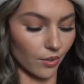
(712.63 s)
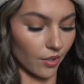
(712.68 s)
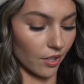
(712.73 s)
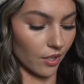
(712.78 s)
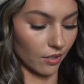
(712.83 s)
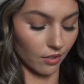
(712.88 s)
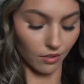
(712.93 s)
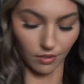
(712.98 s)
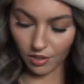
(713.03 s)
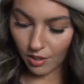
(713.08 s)
they're
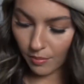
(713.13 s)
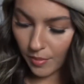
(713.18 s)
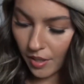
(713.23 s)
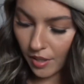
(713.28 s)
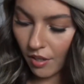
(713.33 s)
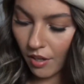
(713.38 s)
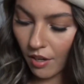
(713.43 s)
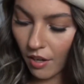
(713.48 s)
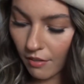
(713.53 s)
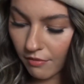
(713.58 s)
a little bit
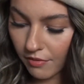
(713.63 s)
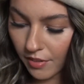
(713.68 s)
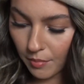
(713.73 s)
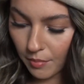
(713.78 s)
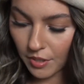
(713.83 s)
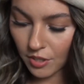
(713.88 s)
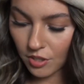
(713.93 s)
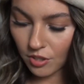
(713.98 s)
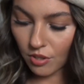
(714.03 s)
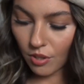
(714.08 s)
off. Let
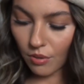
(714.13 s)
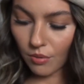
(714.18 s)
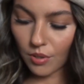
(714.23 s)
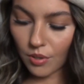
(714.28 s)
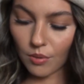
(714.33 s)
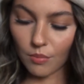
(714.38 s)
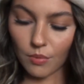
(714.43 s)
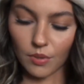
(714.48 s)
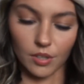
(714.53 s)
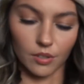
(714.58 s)
me show
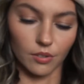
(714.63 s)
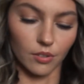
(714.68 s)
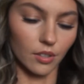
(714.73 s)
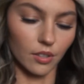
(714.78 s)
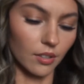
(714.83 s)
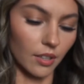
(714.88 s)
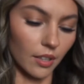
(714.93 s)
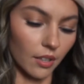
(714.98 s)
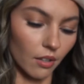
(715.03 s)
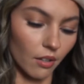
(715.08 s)
you what it
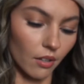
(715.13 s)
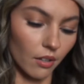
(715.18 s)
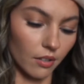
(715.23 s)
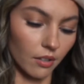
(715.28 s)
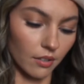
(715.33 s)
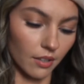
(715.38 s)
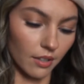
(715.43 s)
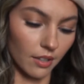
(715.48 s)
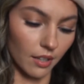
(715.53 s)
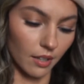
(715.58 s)
looked like
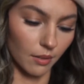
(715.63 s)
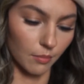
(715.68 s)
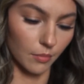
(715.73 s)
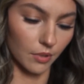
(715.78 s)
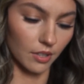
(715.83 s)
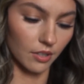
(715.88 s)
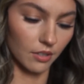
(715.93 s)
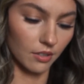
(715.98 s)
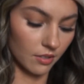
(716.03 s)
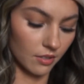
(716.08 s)
on
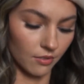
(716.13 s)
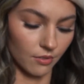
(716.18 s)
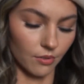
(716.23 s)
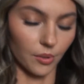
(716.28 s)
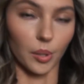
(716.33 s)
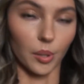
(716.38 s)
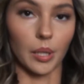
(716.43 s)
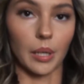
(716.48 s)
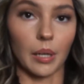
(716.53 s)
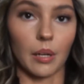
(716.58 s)
camera
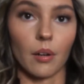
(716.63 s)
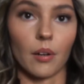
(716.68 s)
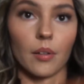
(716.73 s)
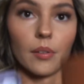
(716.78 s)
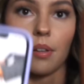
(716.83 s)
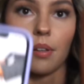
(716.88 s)
or like on